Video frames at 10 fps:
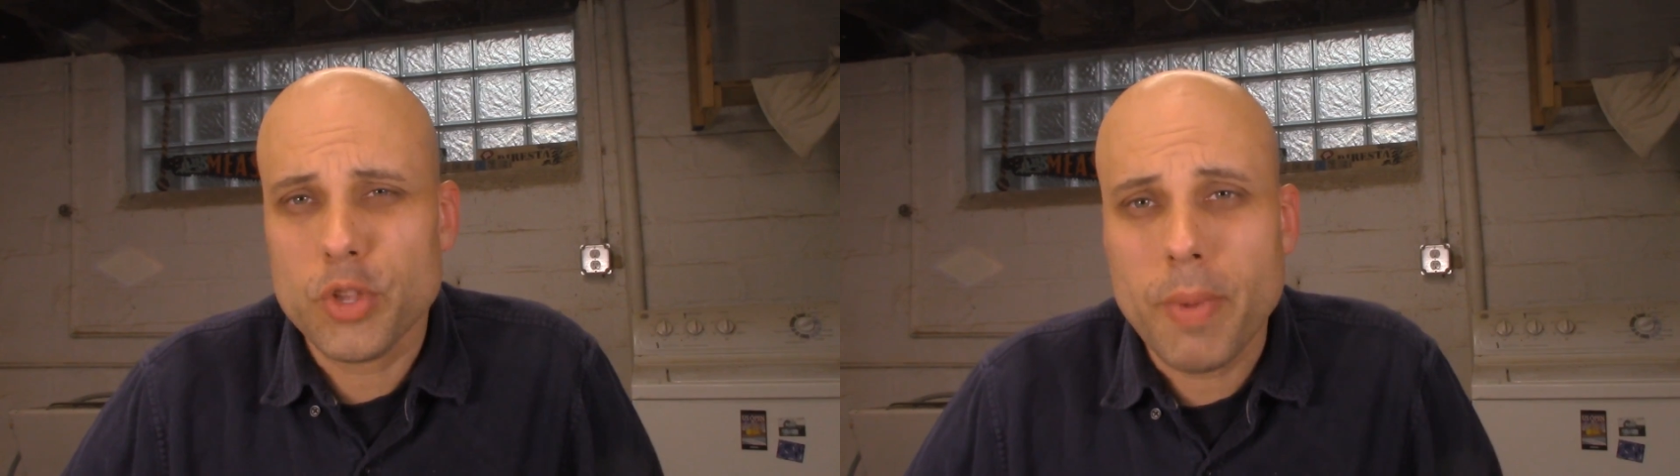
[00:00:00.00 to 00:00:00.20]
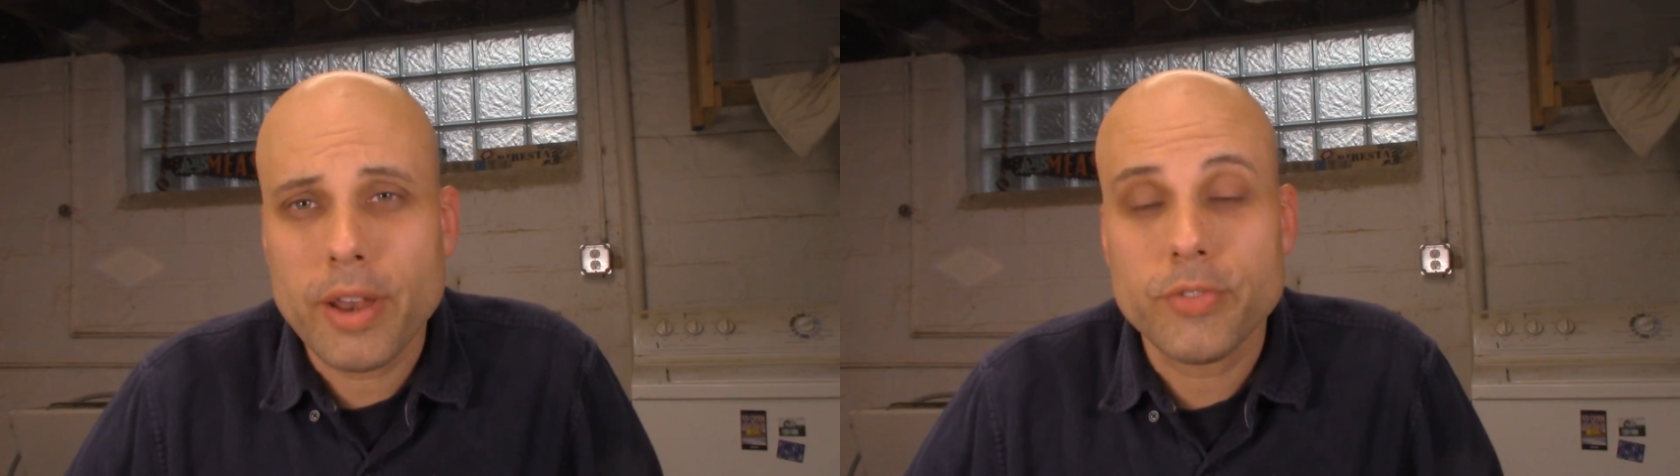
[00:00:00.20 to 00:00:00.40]

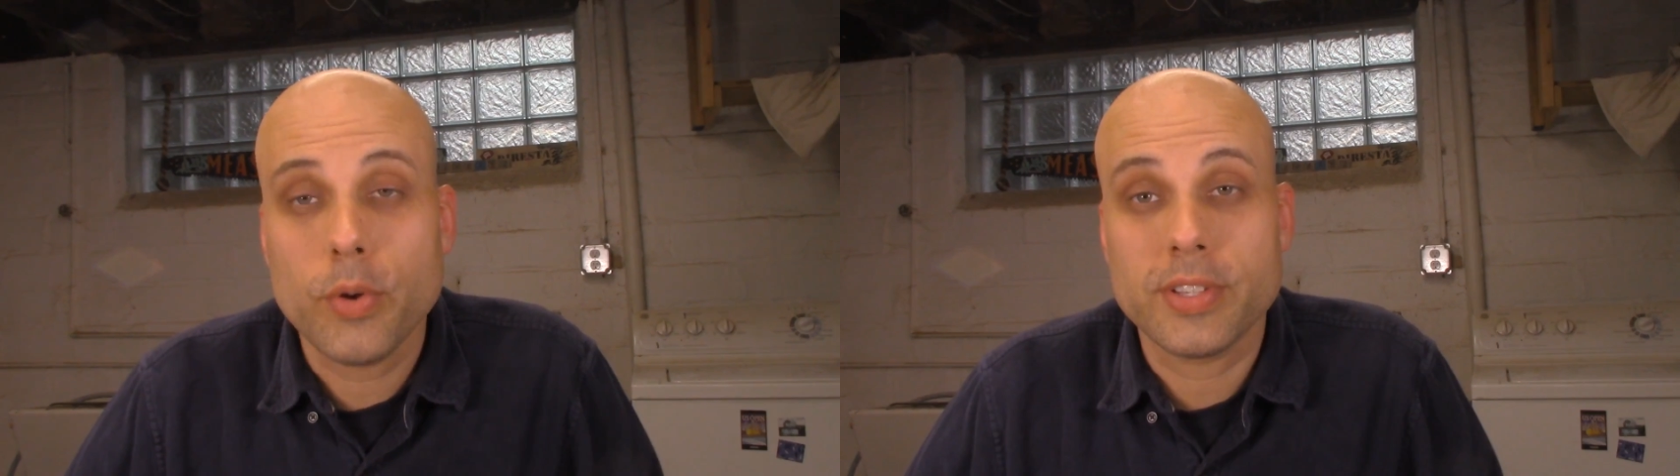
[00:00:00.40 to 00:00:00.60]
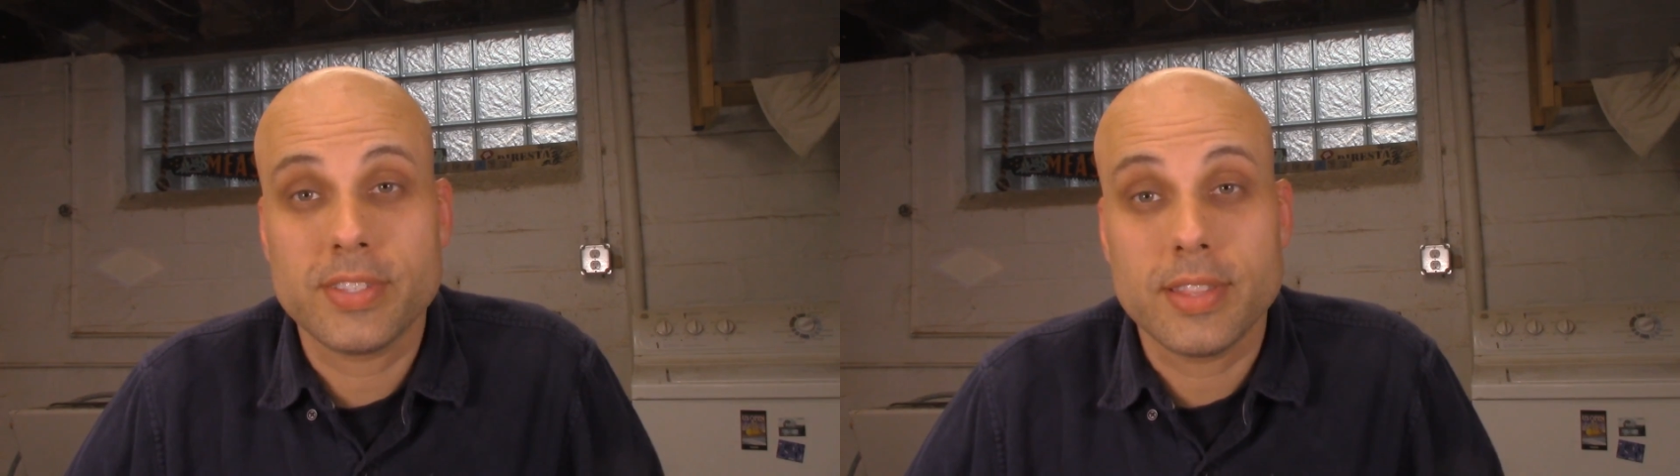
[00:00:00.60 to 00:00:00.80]
you might have
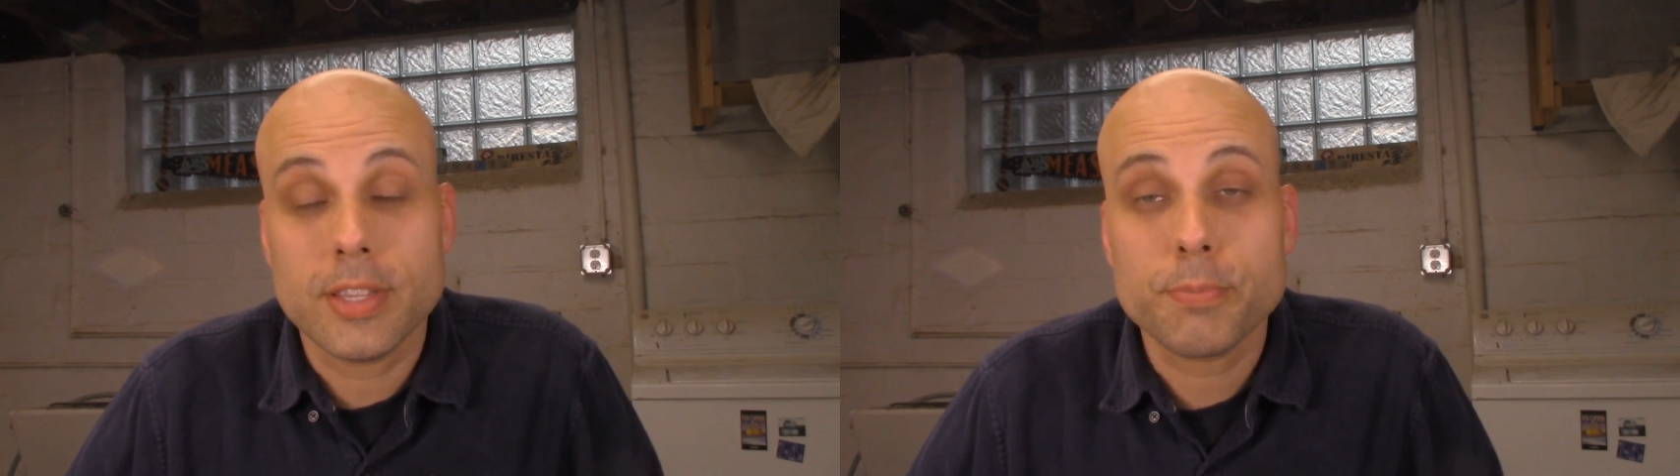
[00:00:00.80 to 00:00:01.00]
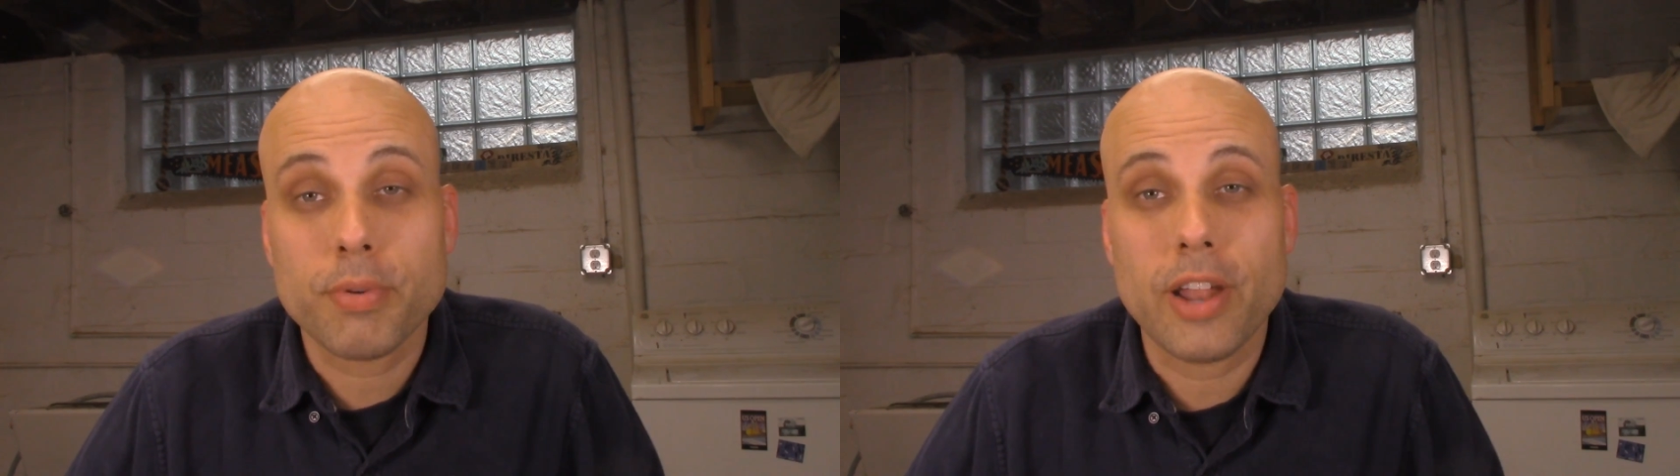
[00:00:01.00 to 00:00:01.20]
noticed
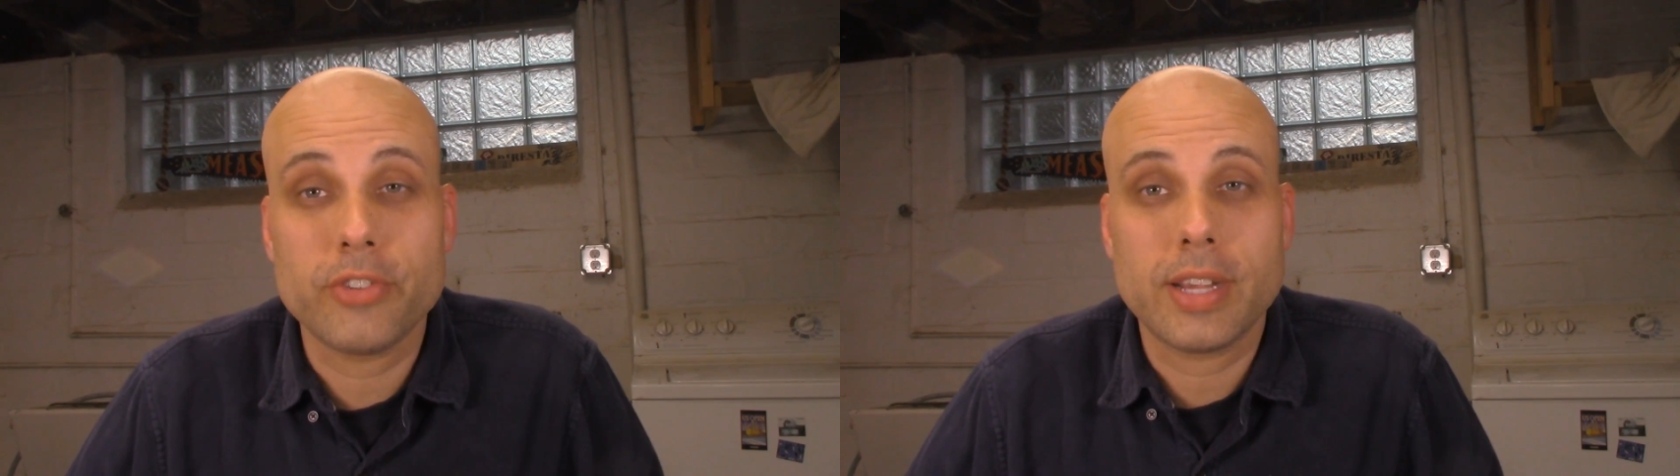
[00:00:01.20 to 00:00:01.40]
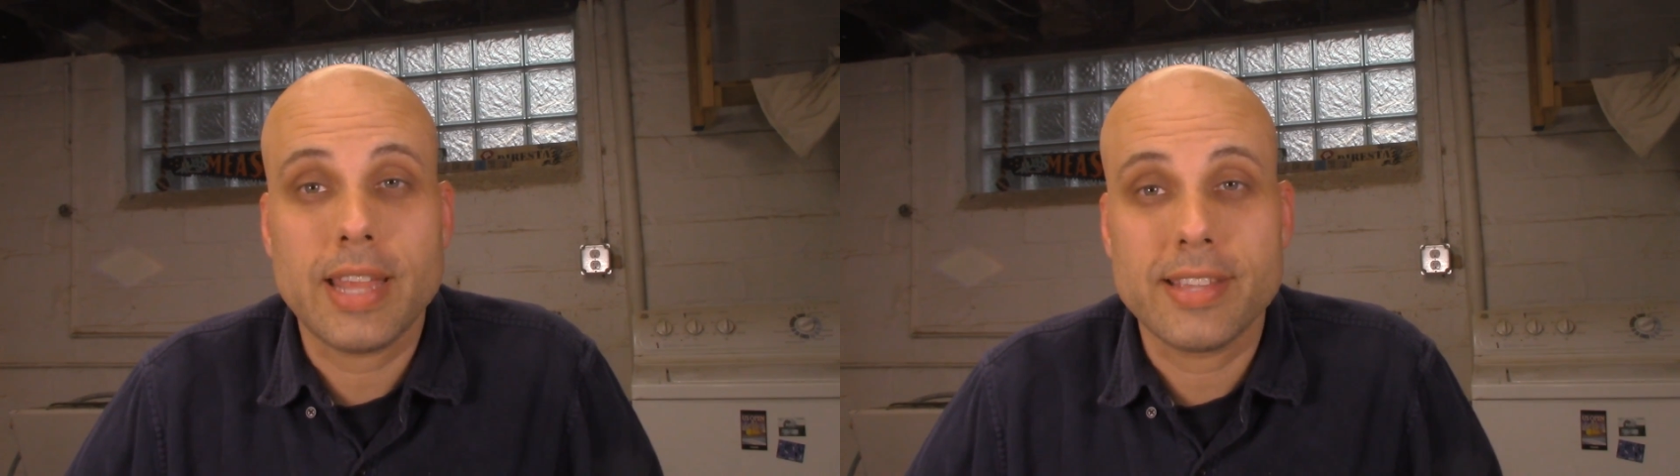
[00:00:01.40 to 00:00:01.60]
that this
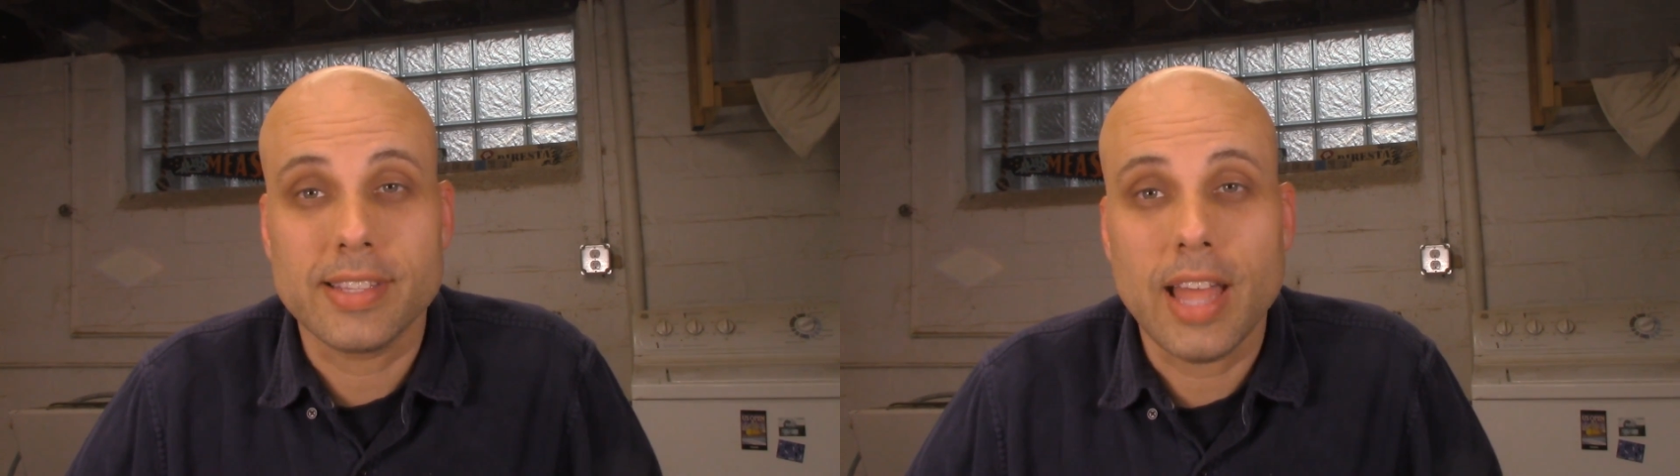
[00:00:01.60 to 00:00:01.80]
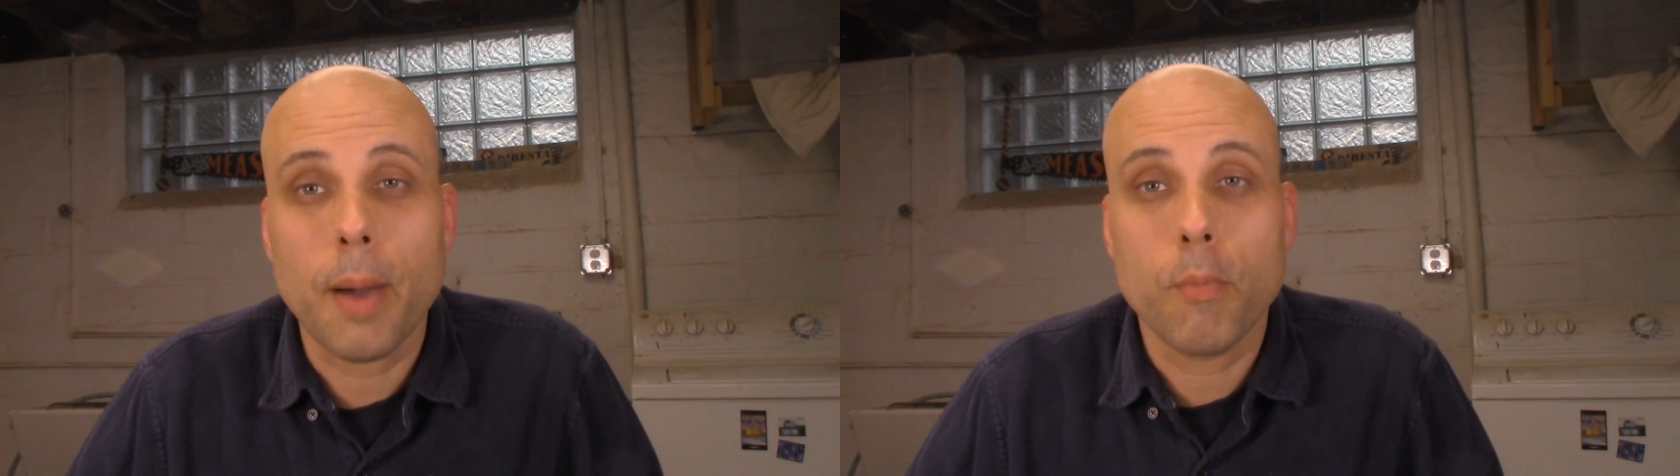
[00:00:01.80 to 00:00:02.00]
project
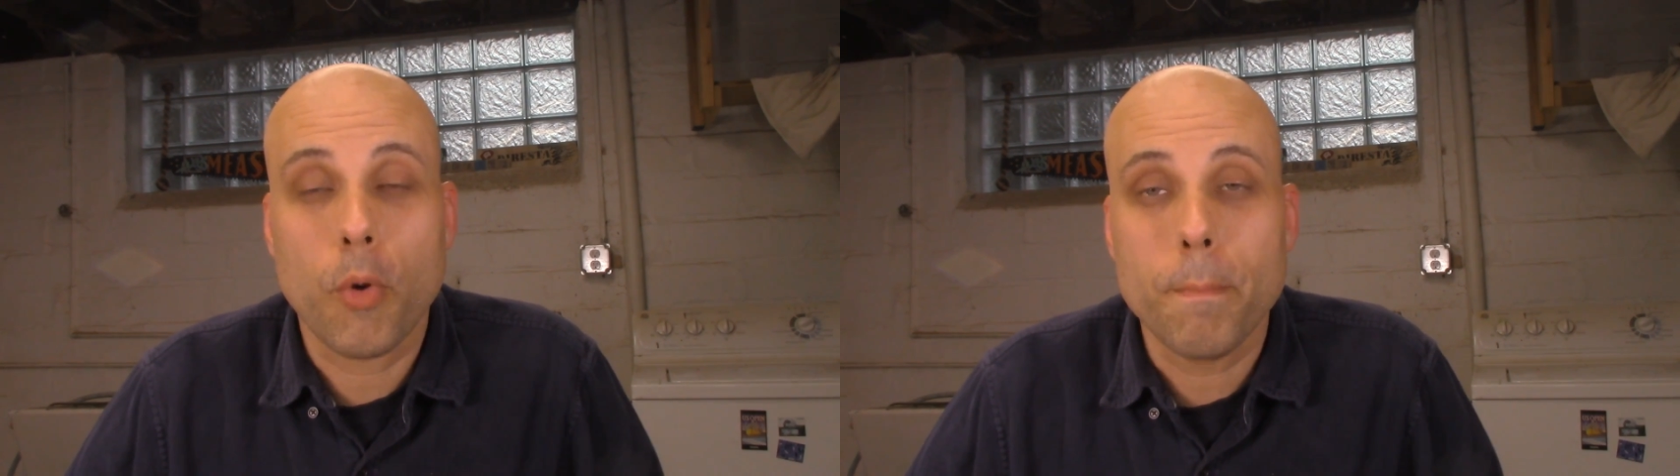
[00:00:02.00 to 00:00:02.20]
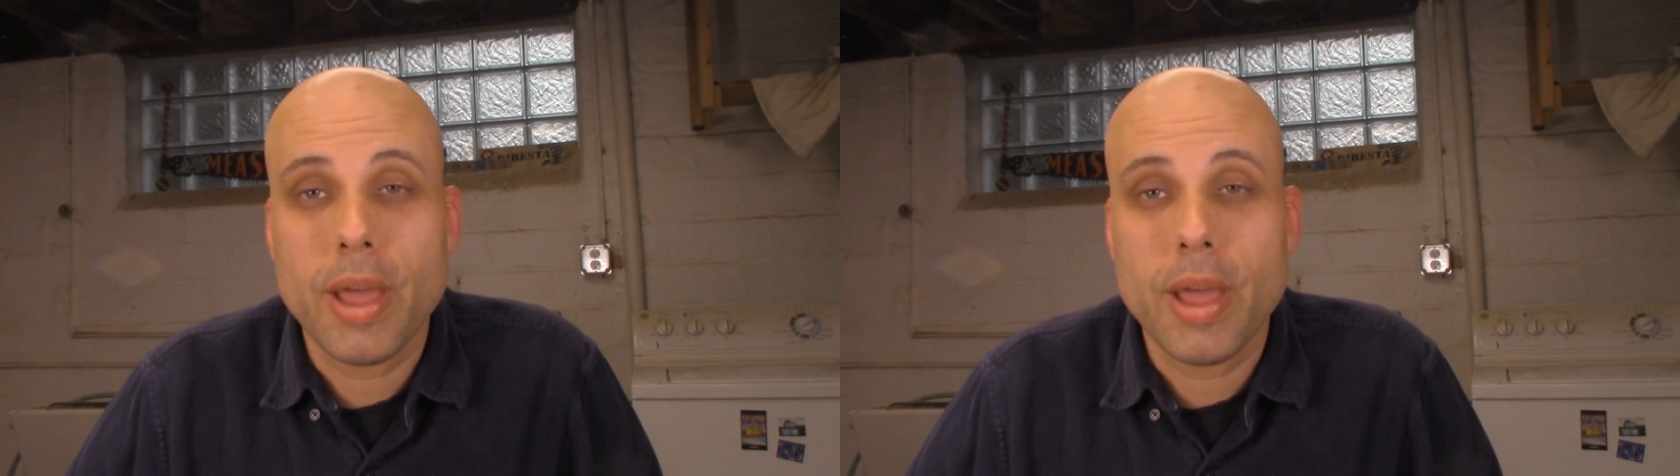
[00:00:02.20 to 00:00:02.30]
has a lot more